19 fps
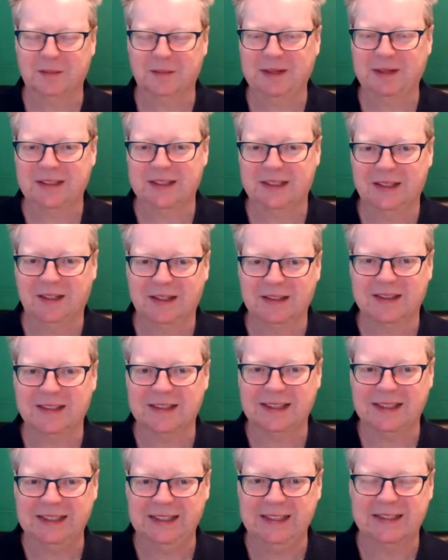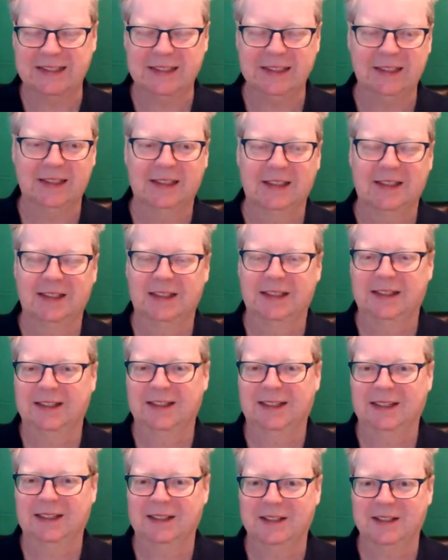So it makes it nice and easy
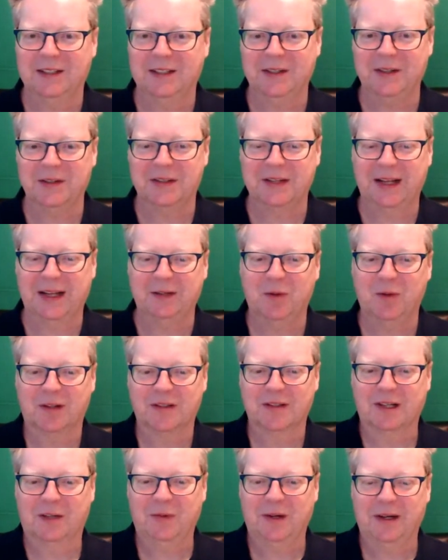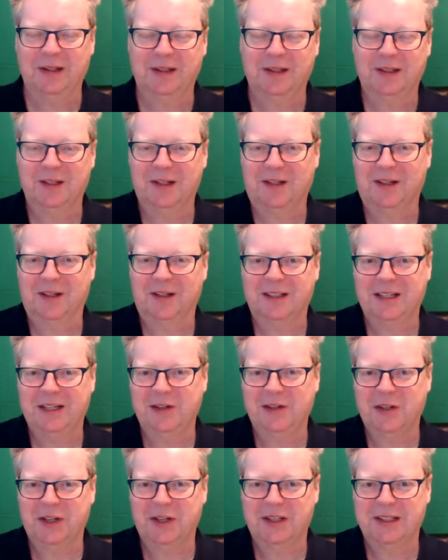uh, to use. And whilst I'm wearing a dark
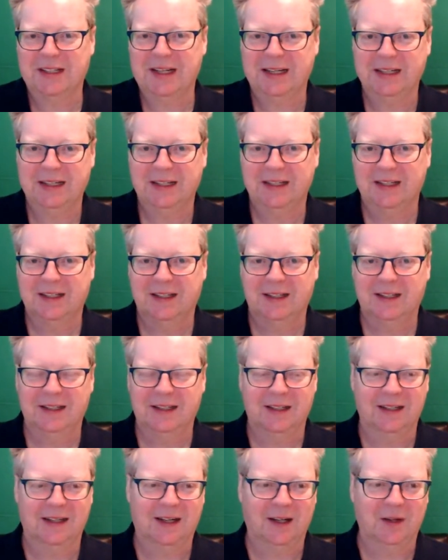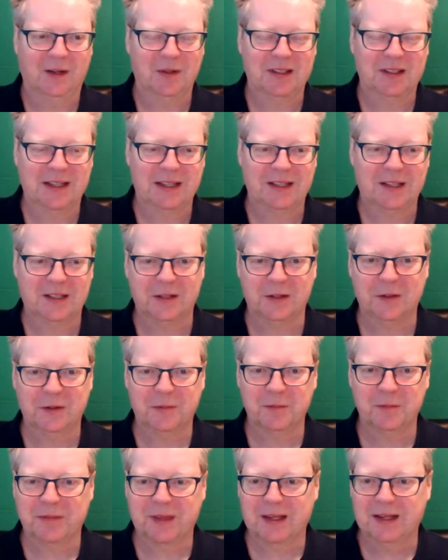t-shirt today, you know, I would say
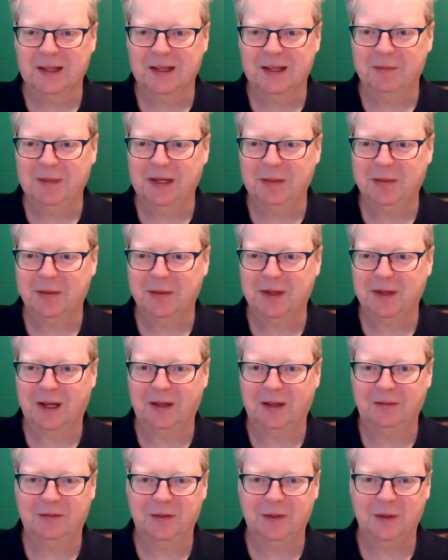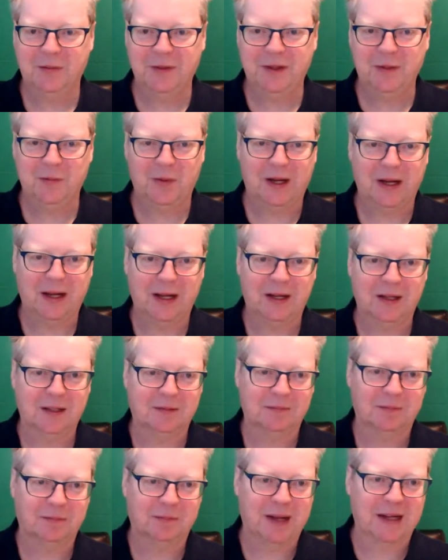to people that I'm filming,
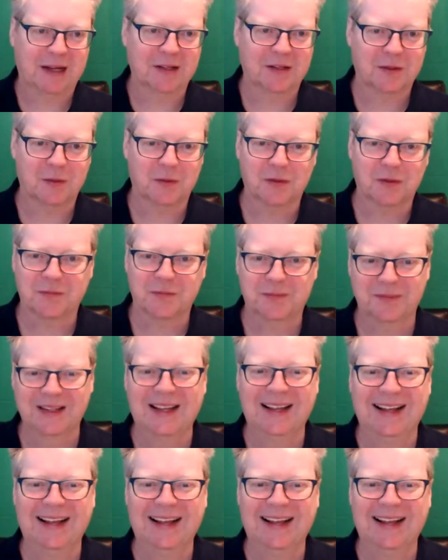wear pastels.